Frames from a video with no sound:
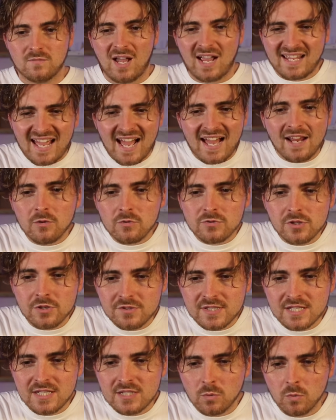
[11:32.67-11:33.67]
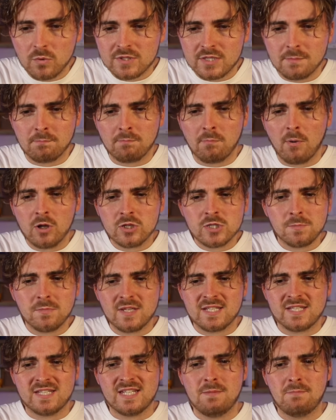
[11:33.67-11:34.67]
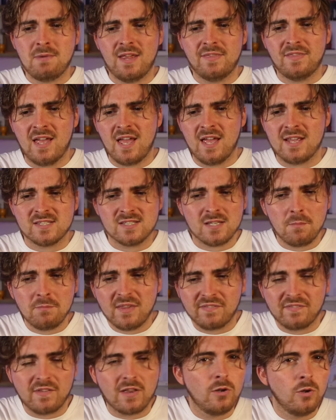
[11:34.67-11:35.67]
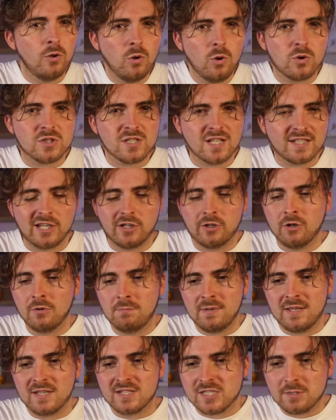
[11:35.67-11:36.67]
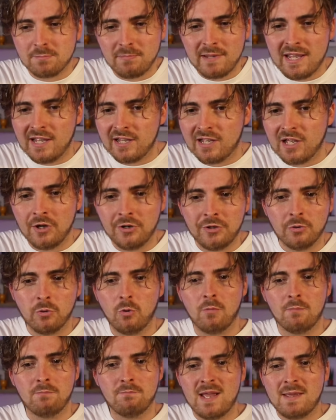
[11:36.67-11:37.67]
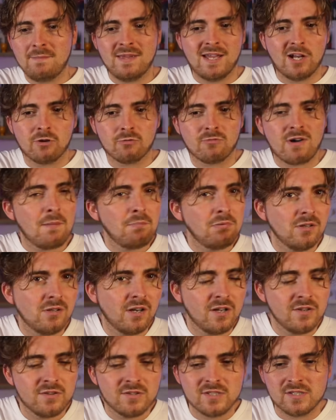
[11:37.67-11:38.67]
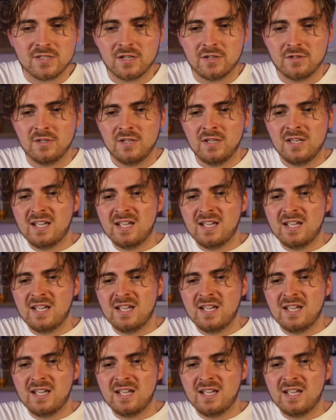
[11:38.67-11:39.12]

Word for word: I can also see towards the bottom of the seabed there, something that looks like it could be a spear gun or maybe a grapple gun, so